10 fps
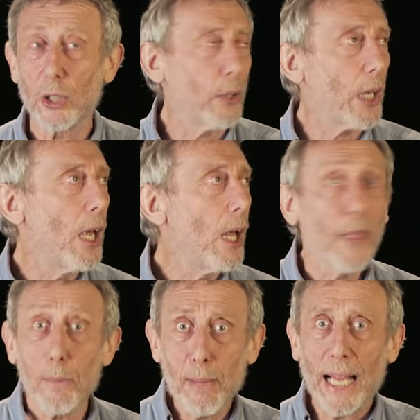No,
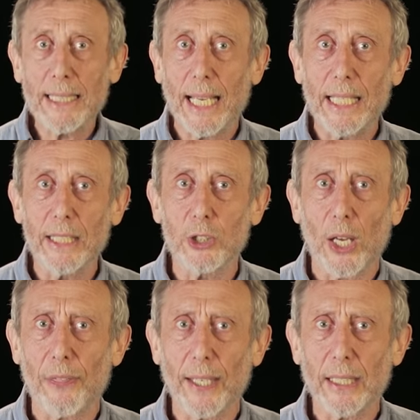the mud age,
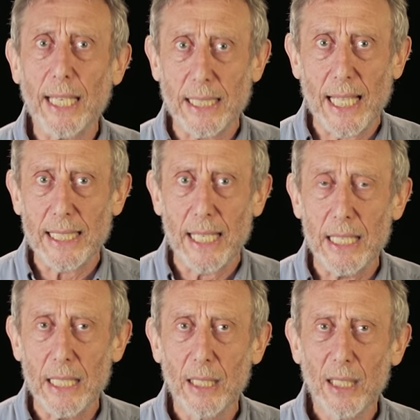I think. Yes, that's
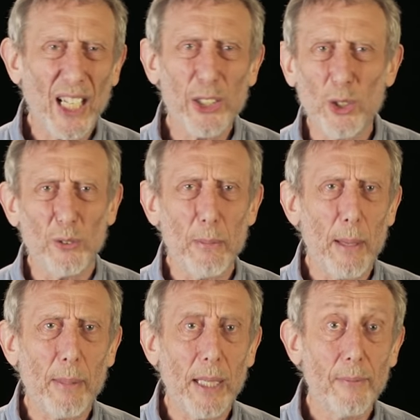it. I should
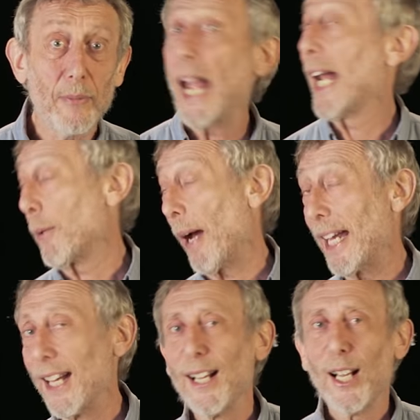remember. Anyway,
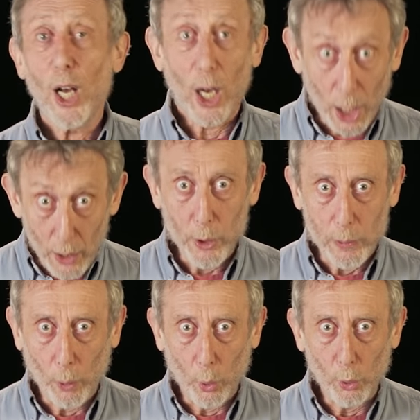I was
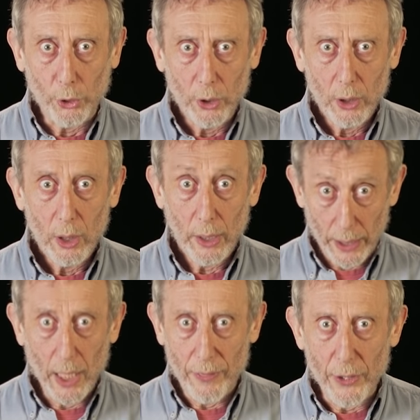born
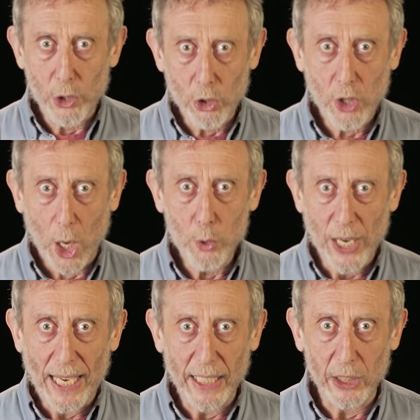in the Stone
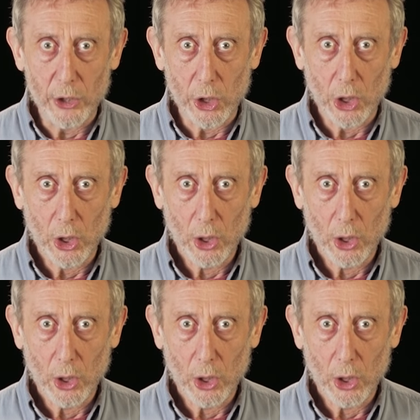Age.